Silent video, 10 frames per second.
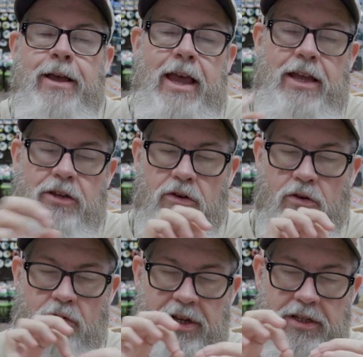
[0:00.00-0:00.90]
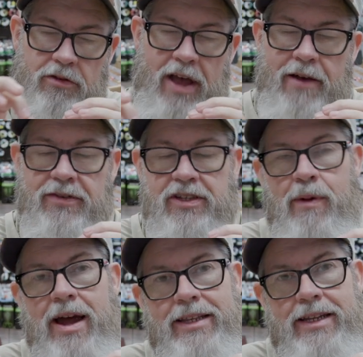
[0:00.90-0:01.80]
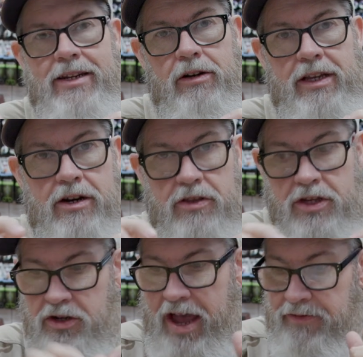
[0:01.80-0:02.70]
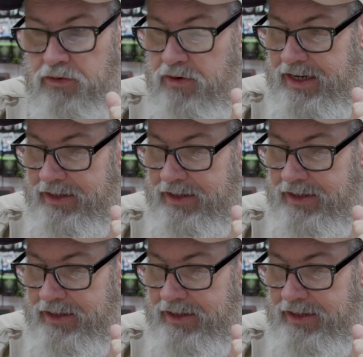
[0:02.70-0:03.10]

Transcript: and you're going to have a spot at the end of your leader that you have a ring